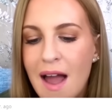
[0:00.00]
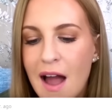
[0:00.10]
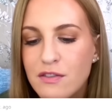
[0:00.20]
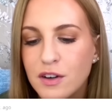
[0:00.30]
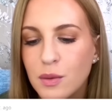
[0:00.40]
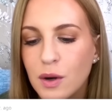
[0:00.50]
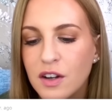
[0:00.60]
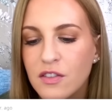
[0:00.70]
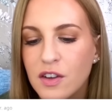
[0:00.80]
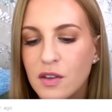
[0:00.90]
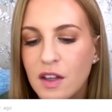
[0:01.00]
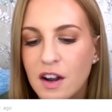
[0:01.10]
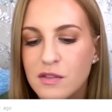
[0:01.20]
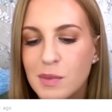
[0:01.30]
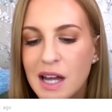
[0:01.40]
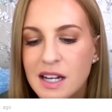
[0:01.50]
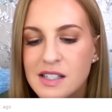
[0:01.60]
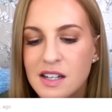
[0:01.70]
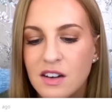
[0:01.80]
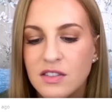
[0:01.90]
every one of you that I've met
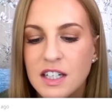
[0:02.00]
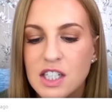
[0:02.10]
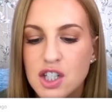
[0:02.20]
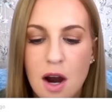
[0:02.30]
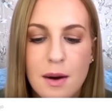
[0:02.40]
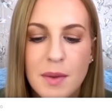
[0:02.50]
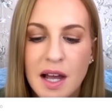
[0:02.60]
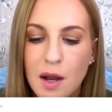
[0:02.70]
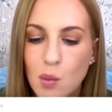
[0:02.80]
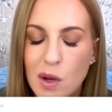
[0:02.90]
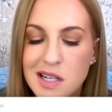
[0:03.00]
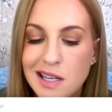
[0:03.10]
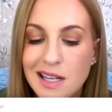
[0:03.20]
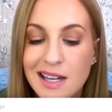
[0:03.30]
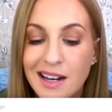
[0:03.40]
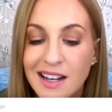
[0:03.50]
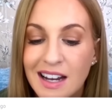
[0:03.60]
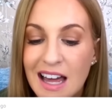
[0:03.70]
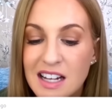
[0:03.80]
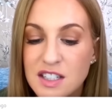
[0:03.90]
is lovely, charming, and witty, yet
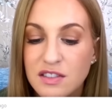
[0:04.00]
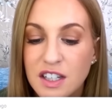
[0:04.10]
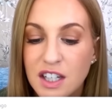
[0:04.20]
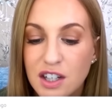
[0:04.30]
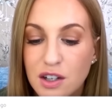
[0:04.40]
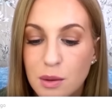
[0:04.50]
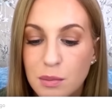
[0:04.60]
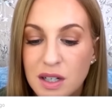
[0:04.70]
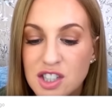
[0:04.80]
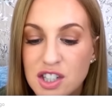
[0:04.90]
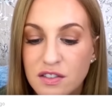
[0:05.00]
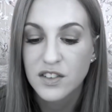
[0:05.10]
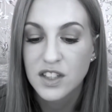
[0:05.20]
collectively you're a bunch of...